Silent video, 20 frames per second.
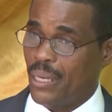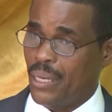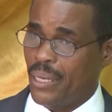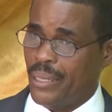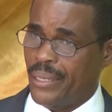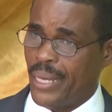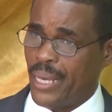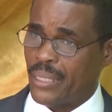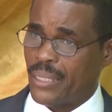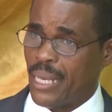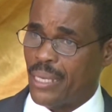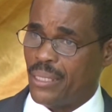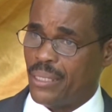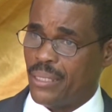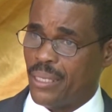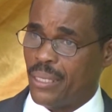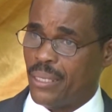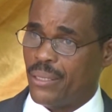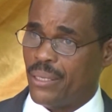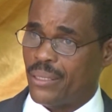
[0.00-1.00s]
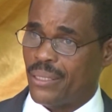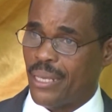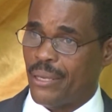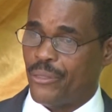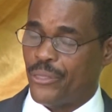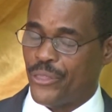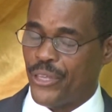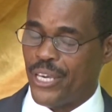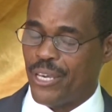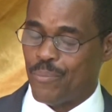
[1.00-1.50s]
And as I say this, I
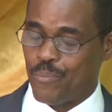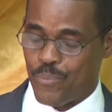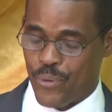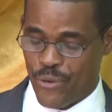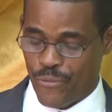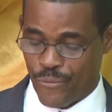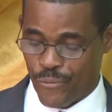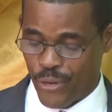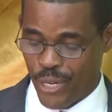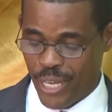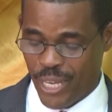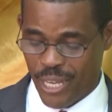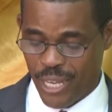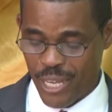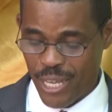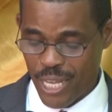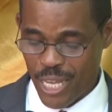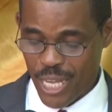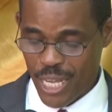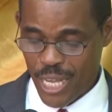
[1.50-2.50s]
think briefly